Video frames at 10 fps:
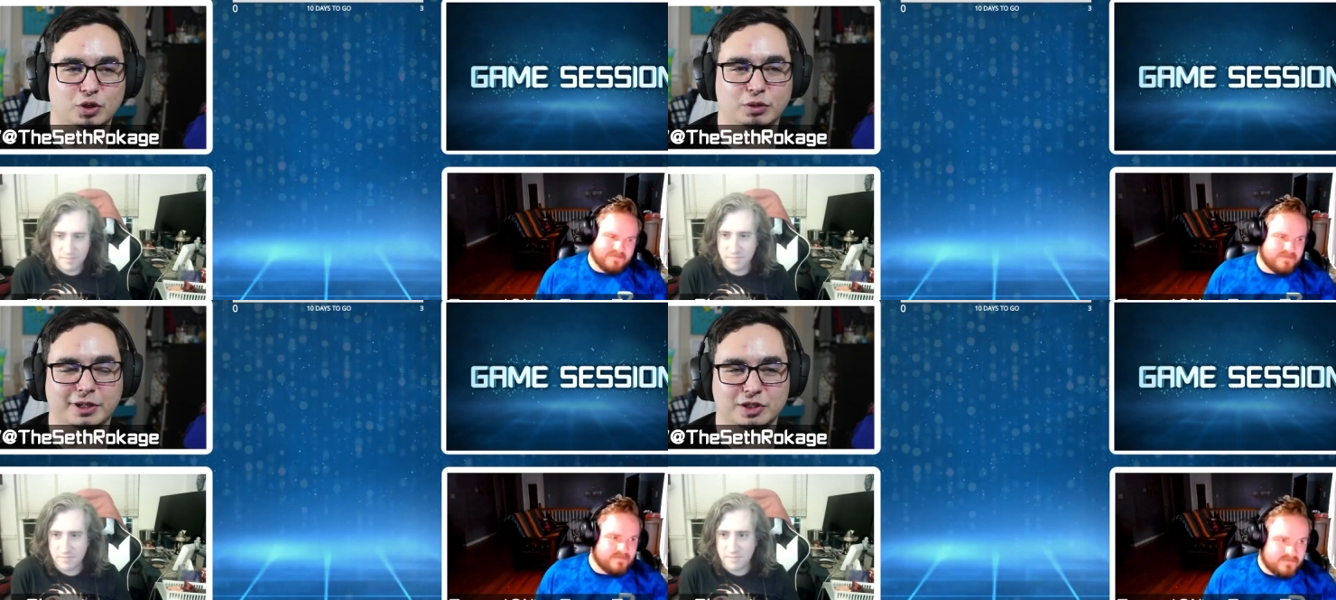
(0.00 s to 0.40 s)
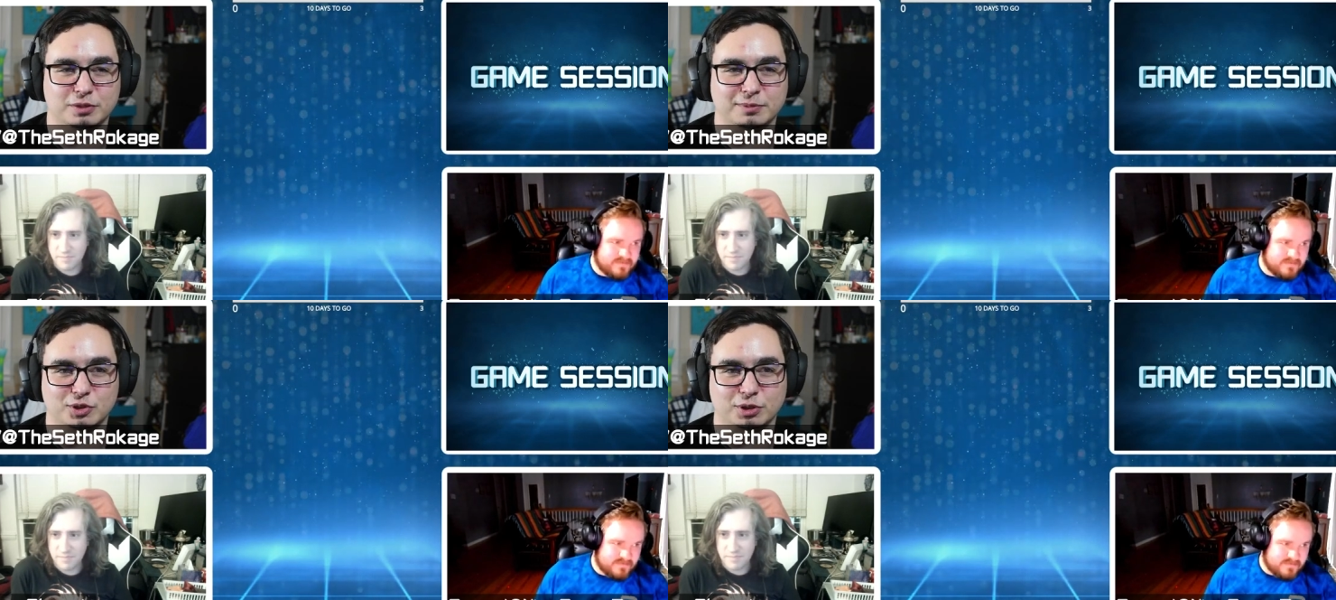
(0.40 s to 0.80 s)
Speaker 1: well, I
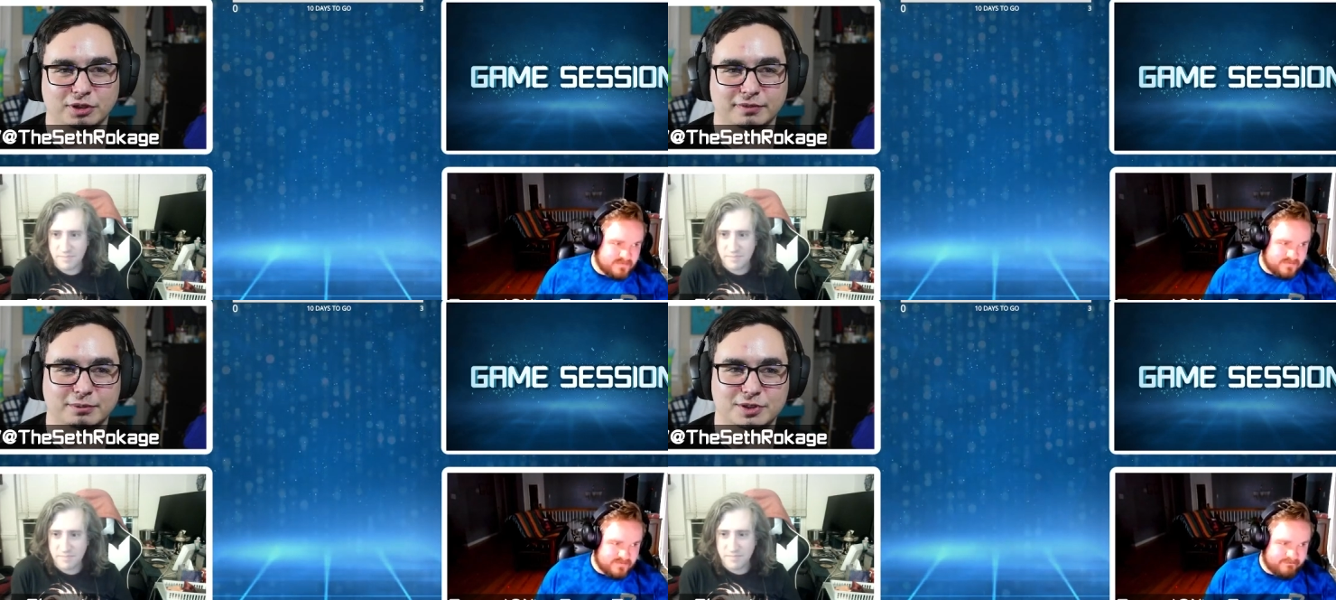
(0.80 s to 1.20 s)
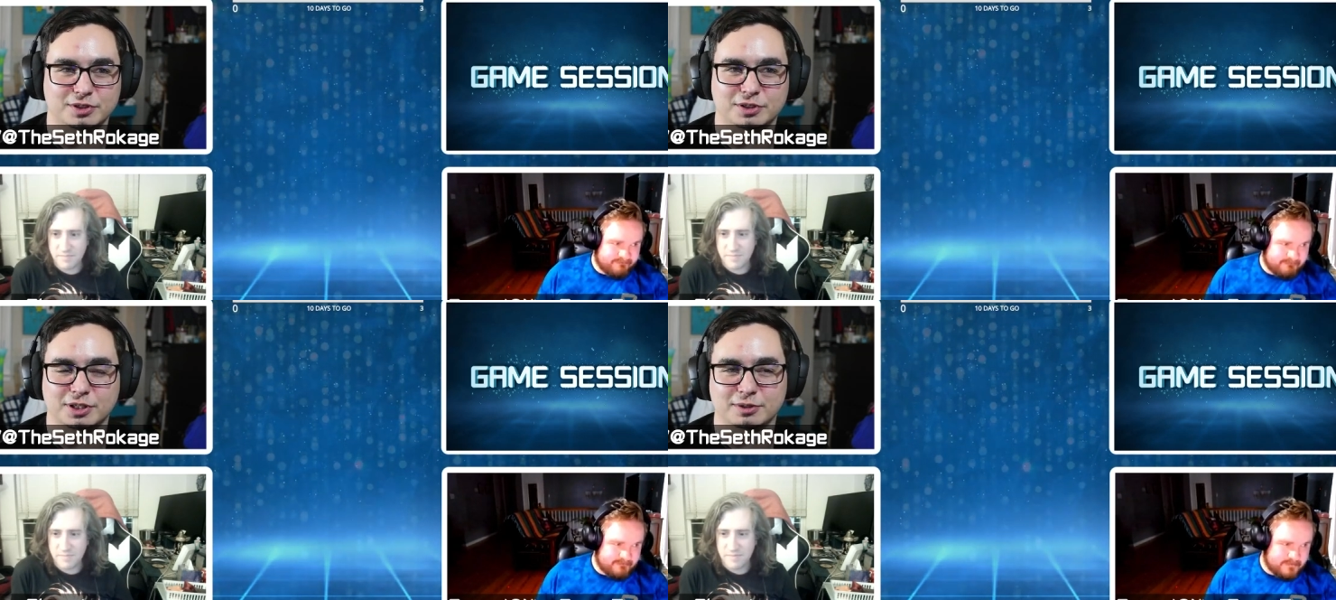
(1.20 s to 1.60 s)
guess the majority of it
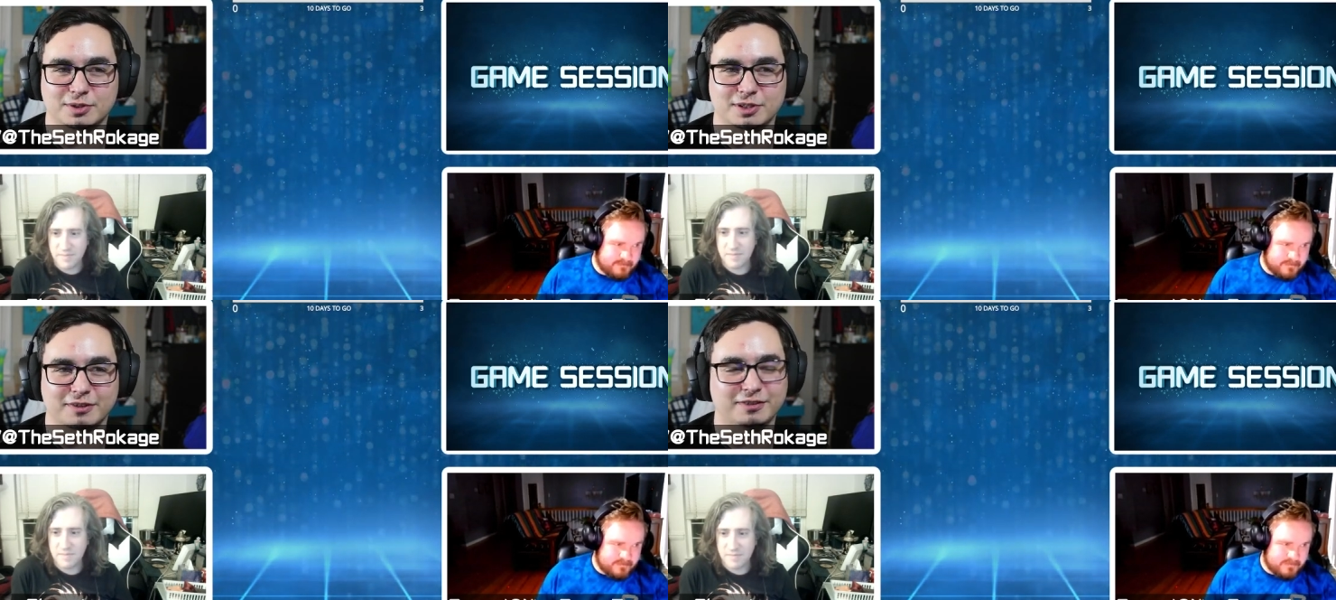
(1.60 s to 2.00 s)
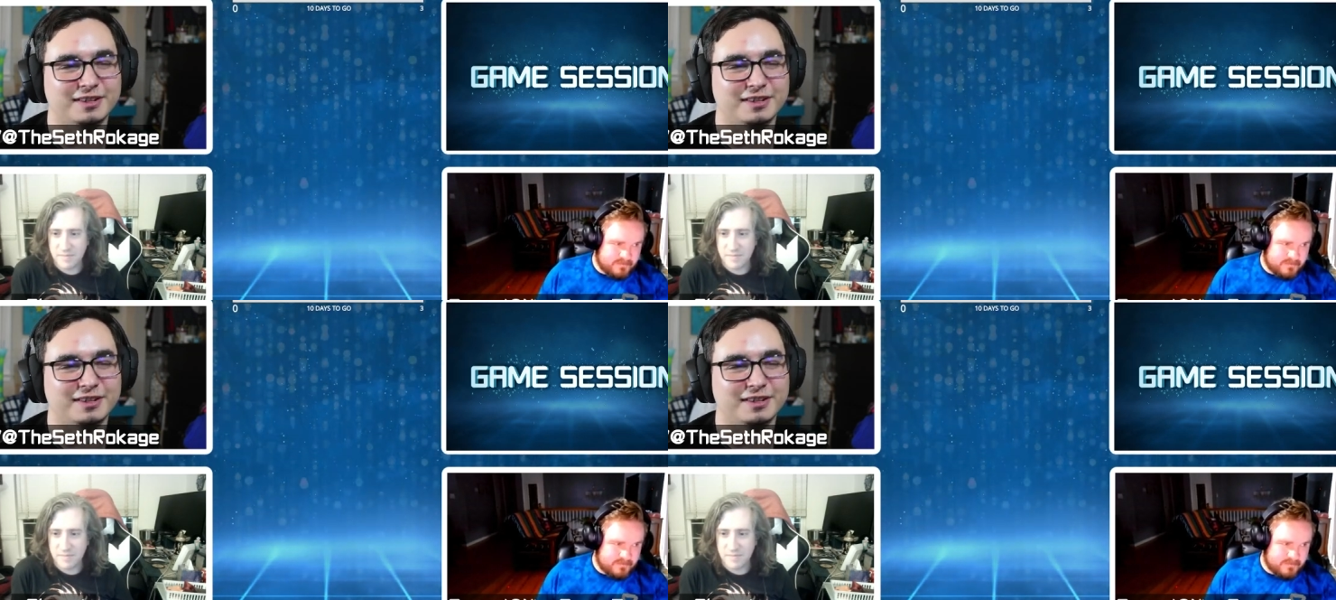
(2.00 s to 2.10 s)
was Nintendo stuff.